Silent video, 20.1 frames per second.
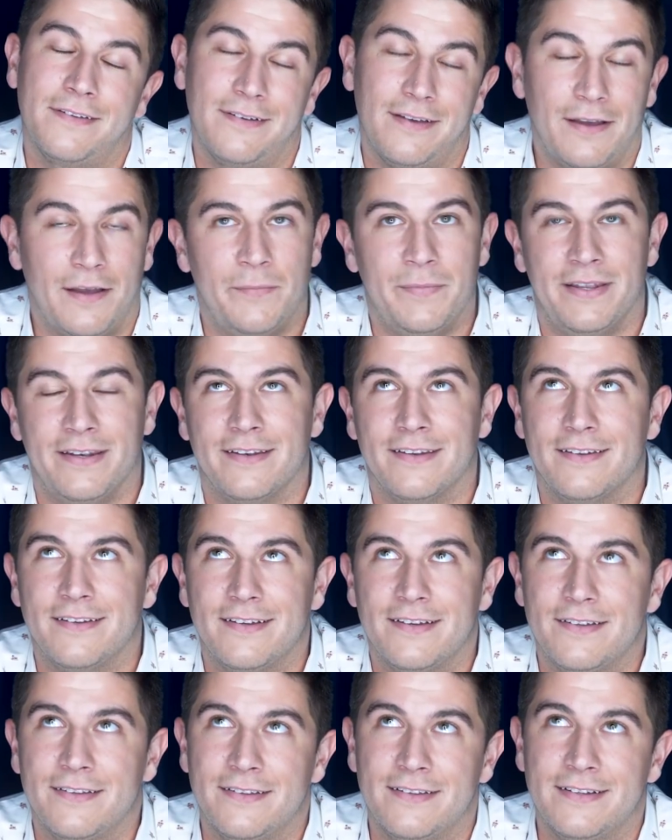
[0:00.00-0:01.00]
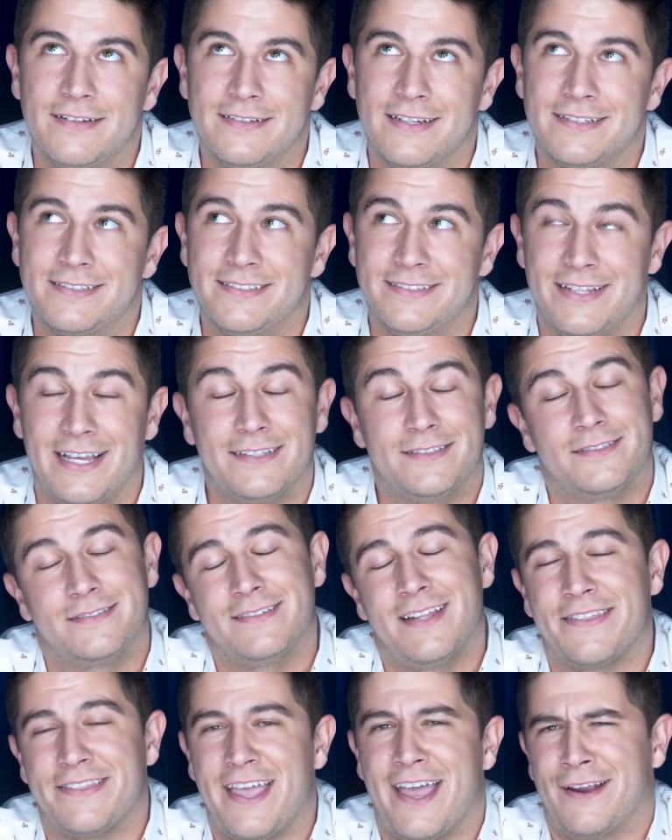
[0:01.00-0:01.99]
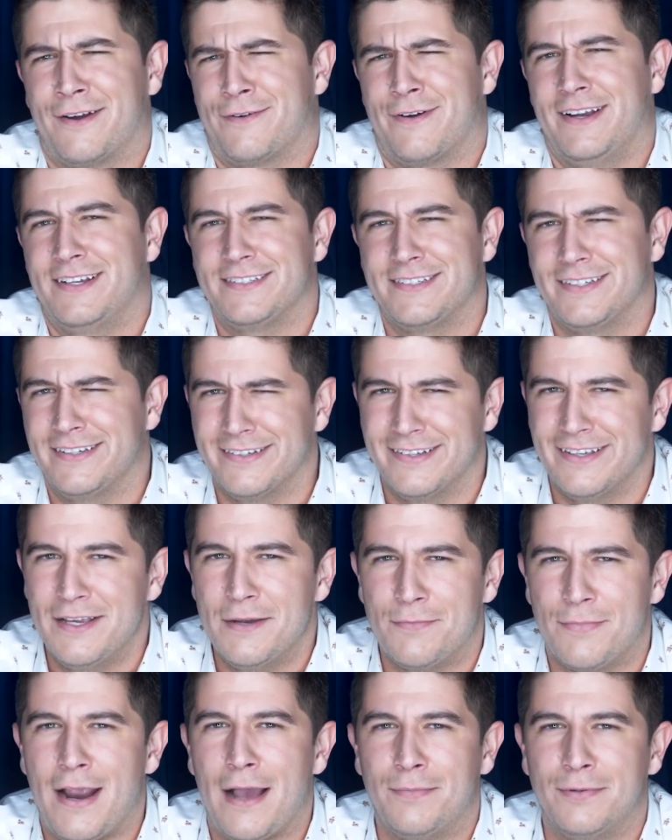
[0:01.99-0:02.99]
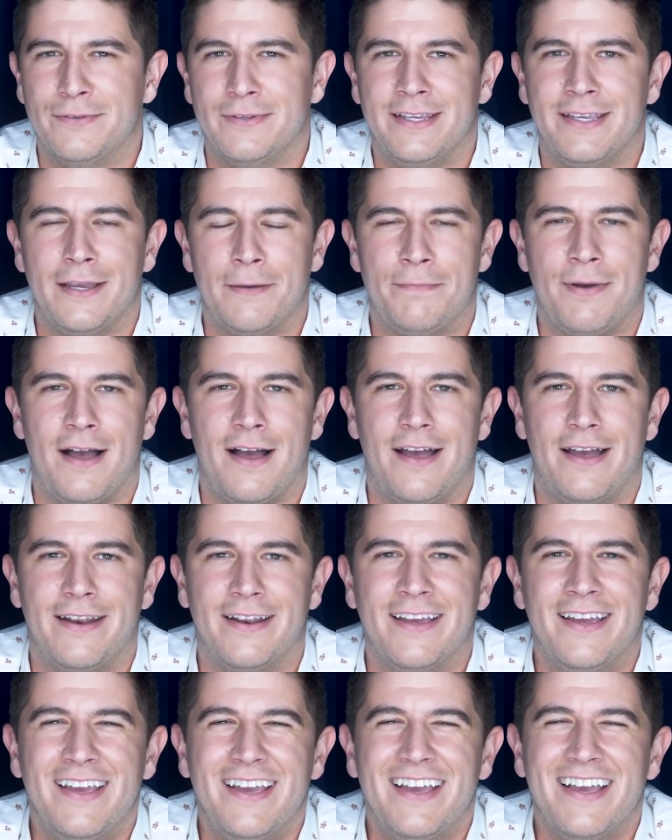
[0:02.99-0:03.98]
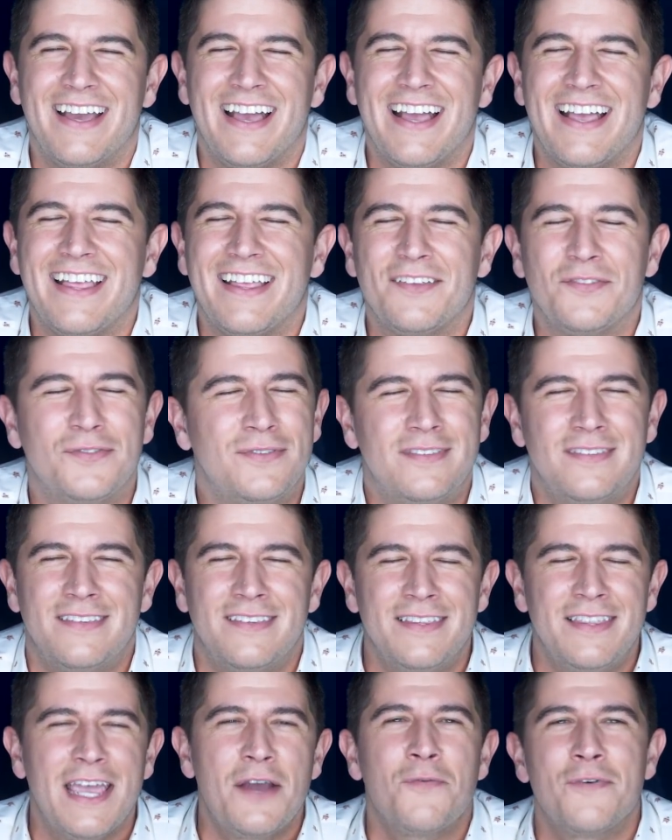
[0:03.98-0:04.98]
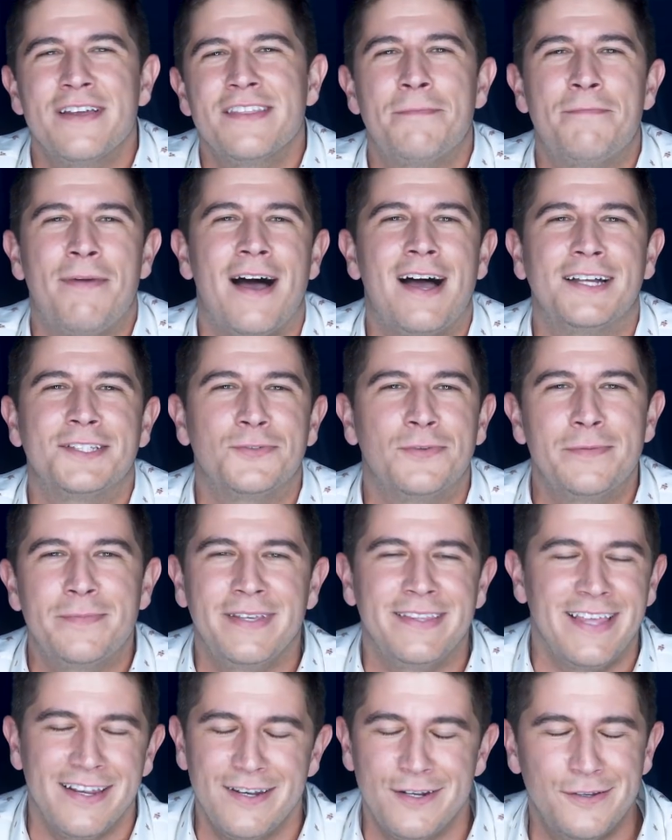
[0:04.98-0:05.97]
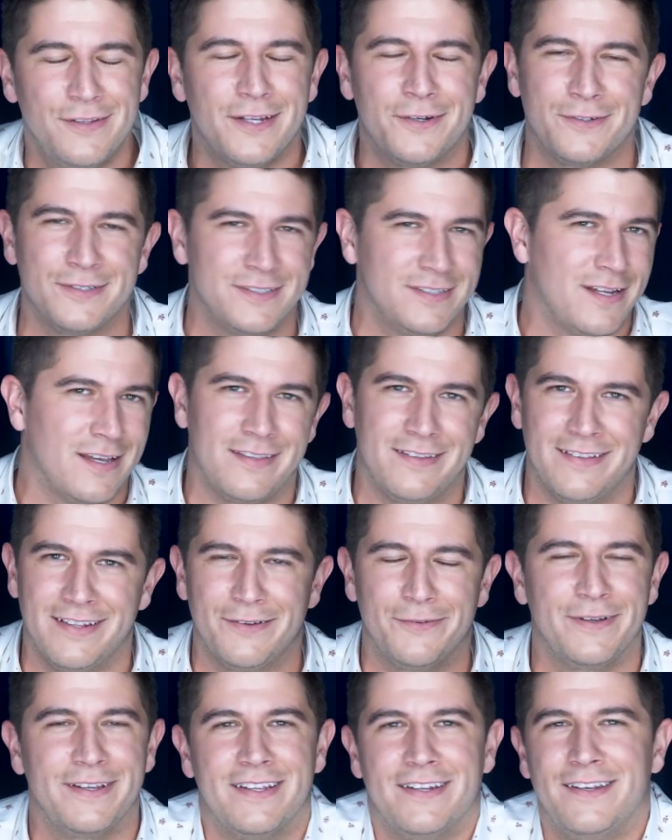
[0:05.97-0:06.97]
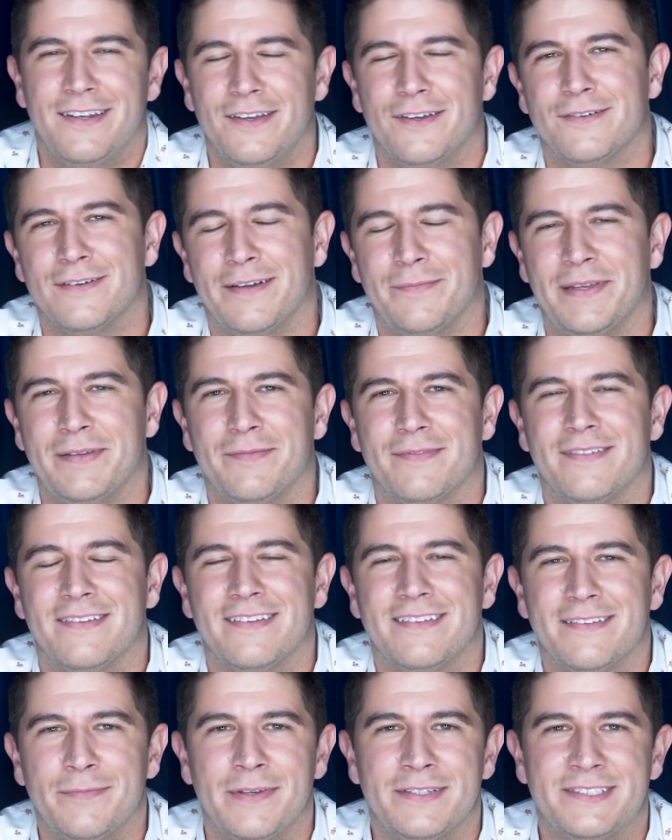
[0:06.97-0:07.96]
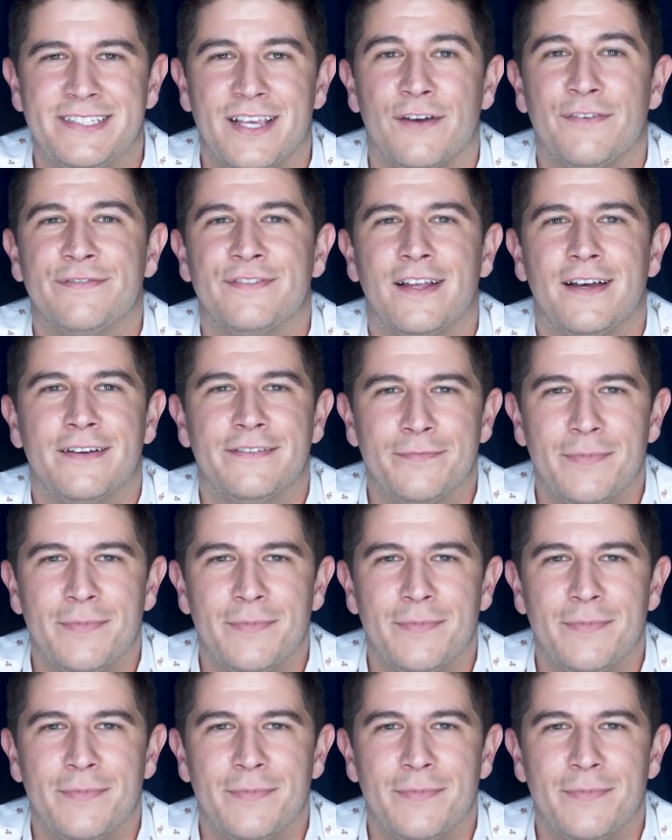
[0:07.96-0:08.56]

I mean, that's, that's not that crazy. Probably a pod. They were in the pods with me. They knew there was nothing that we could do. I mean, self-love,